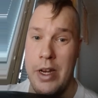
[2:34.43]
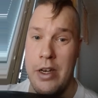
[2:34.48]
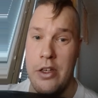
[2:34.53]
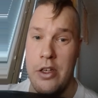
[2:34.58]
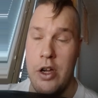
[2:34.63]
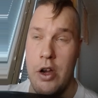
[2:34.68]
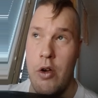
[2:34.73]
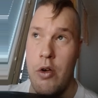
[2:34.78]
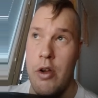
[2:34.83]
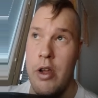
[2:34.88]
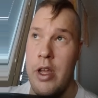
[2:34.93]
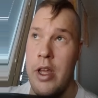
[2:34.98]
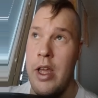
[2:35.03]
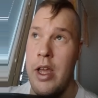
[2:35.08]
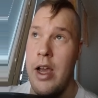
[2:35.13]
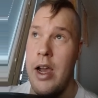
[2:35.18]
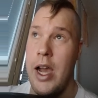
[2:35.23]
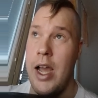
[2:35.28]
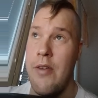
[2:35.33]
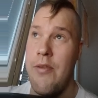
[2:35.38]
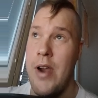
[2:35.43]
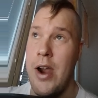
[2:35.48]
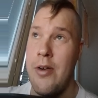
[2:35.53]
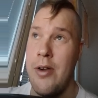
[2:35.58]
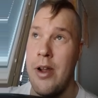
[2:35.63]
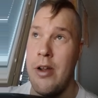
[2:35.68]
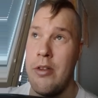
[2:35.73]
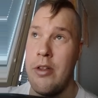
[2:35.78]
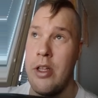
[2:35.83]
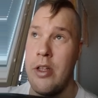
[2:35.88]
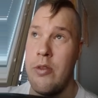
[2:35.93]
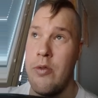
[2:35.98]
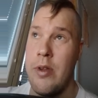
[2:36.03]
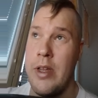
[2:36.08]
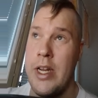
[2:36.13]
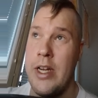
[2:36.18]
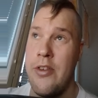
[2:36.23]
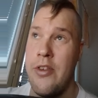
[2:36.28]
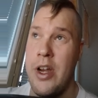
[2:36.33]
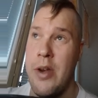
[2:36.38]
So I found out
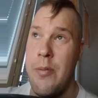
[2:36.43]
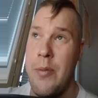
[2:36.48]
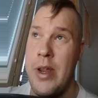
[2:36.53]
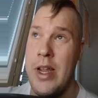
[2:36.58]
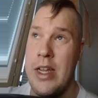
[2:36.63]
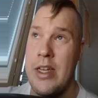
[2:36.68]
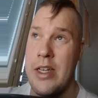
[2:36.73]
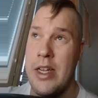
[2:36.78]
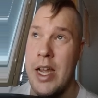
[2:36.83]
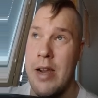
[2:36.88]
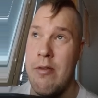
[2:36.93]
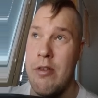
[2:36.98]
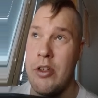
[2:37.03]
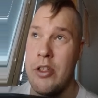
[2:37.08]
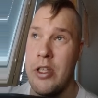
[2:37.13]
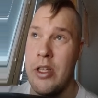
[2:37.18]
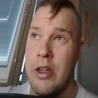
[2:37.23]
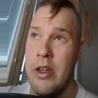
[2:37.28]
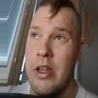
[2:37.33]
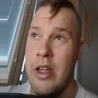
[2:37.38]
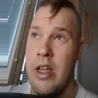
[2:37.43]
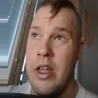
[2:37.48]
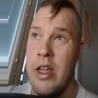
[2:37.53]
23 psi was the